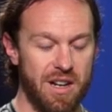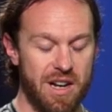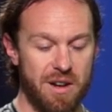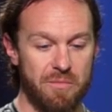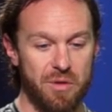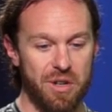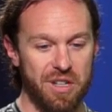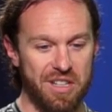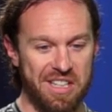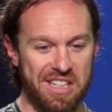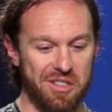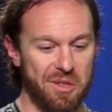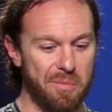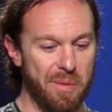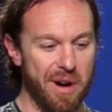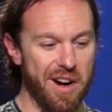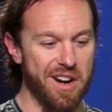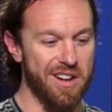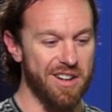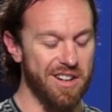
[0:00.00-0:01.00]
and I'm really
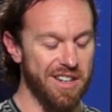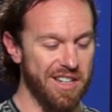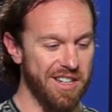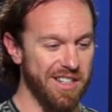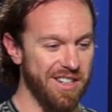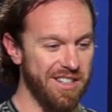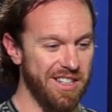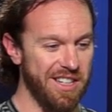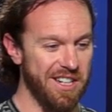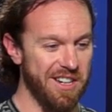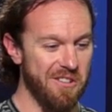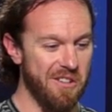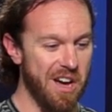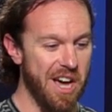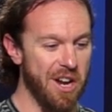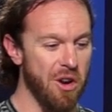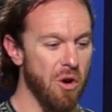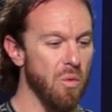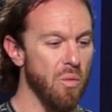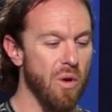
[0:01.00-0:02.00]
inspired. And you know,
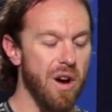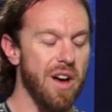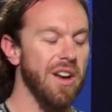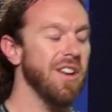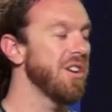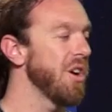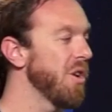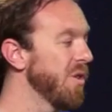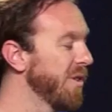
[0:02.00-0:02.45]
I don't want to go